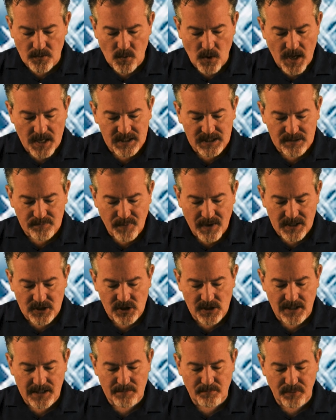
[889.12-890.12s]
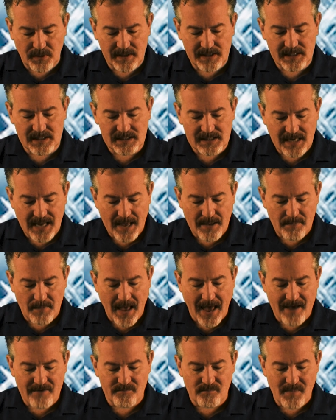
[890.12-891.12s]
especially pleased to
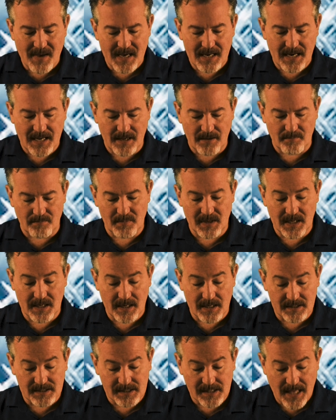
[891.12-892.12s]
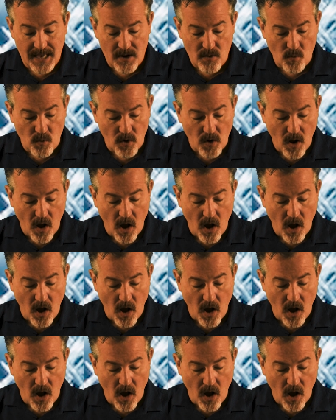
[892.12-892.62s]
have met him because they were